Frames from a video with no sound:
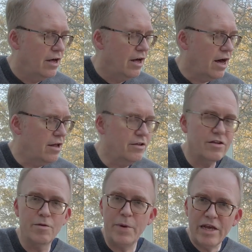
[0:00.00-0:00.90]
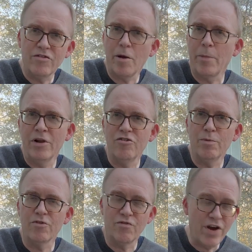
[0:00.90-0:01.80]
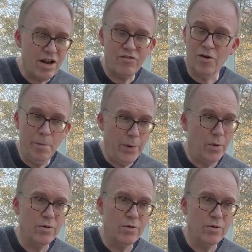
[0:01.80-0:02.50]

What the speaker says: And the basic principle is very simple.